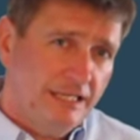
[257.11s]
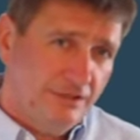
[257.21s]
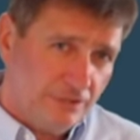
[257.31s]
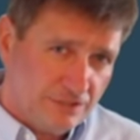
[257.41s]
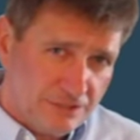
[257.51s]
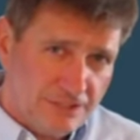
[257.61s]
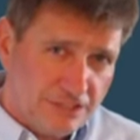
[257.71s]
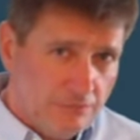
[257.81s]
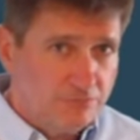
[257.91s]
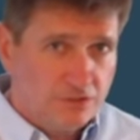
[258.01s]
into their
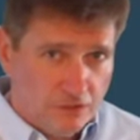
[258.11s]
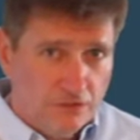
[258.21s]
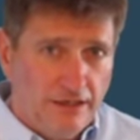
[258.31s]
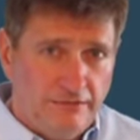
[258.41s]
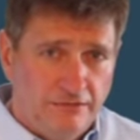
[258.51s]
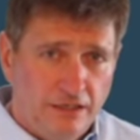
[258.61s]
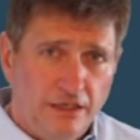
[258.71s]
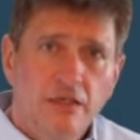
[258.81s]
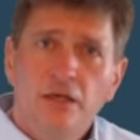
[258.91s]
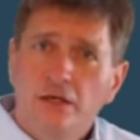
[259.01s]
system's a good
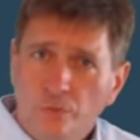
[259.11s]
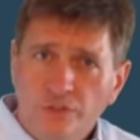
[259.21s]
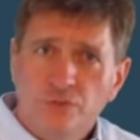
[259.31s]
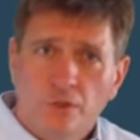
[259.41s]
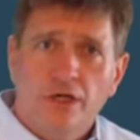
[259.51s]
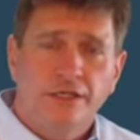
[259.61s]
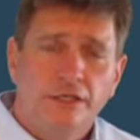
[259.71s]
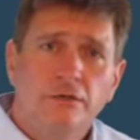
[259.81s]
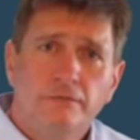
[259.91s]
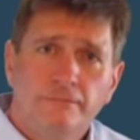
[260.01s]
idea. Which one are
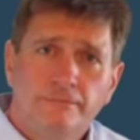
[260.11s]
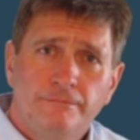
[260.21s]
you?